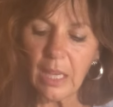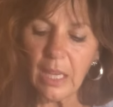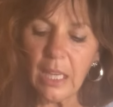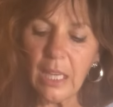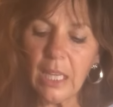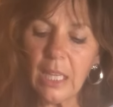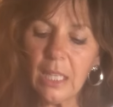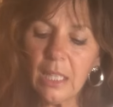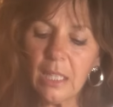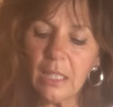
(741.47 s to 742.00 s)

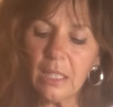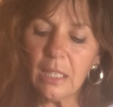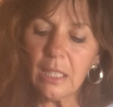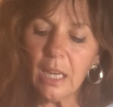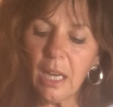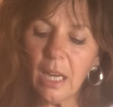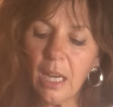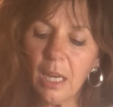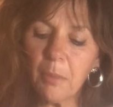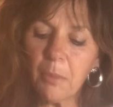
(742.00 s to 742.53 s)
in
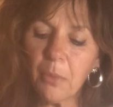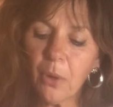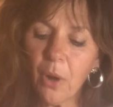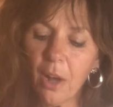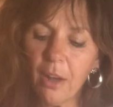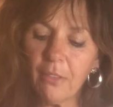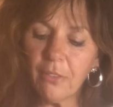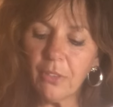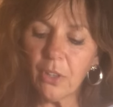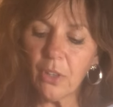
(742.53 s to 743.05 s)
uh,
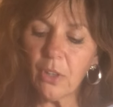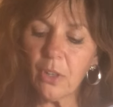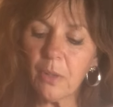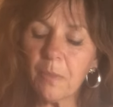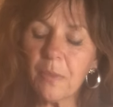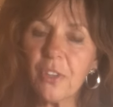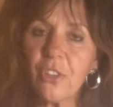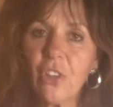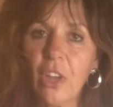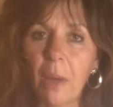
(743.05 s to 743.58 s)

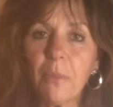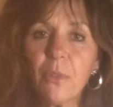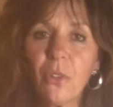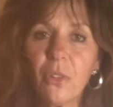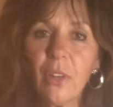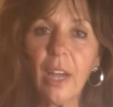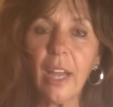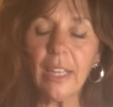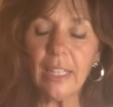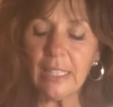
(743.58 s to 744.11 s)
Proverbs chapter
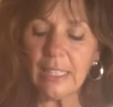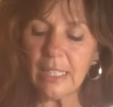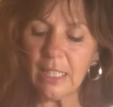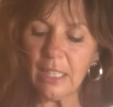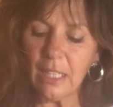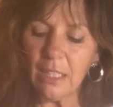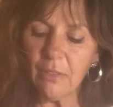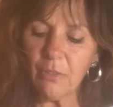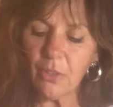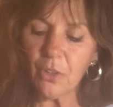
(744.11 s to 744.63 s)

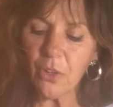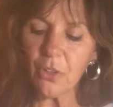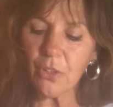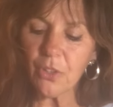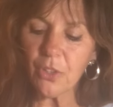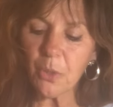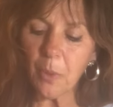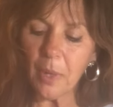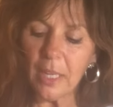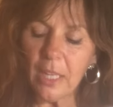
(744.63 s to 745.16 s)
19, verse
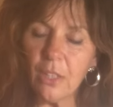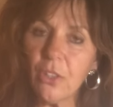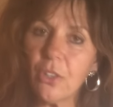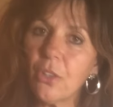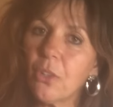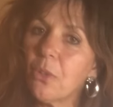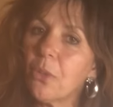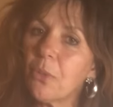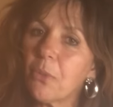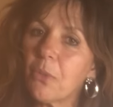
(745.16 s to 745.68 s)

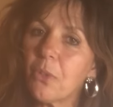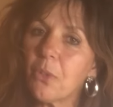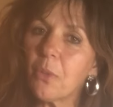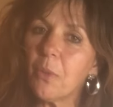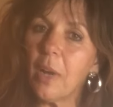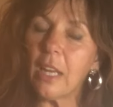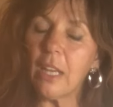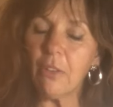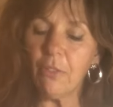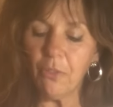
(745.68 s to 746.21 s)
22 through
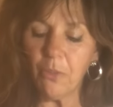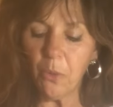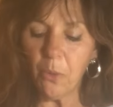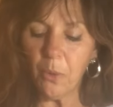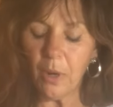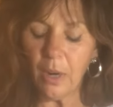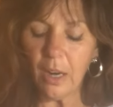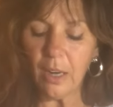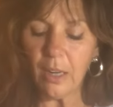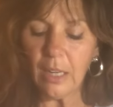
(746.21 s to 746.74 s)

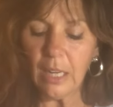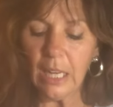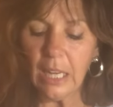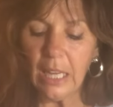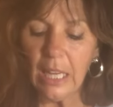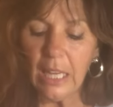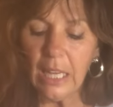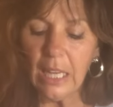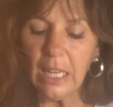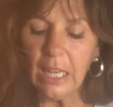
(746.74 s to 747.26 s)
24,
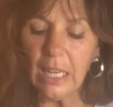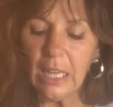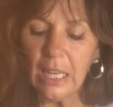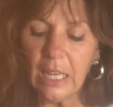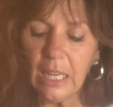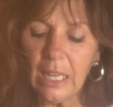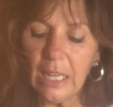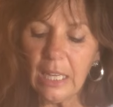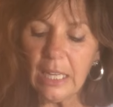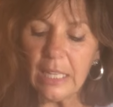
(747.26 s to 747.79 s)

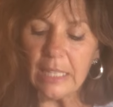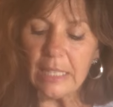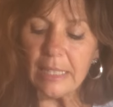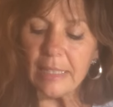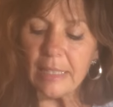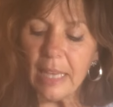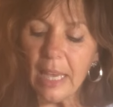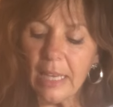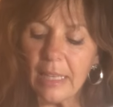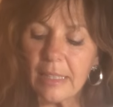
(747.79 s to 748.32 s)
it
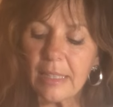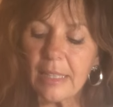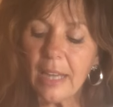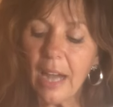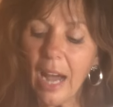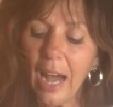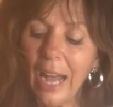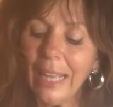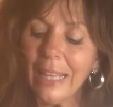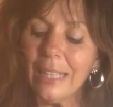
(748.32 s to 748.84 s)
says,
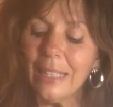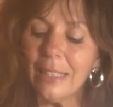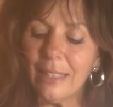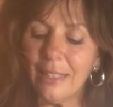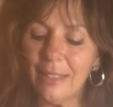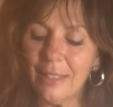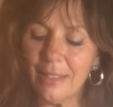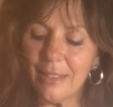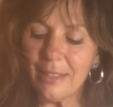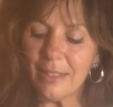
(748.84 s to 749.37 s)

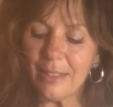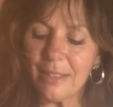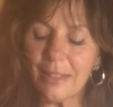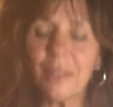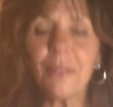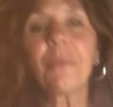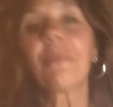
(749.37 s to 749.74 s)
Kindness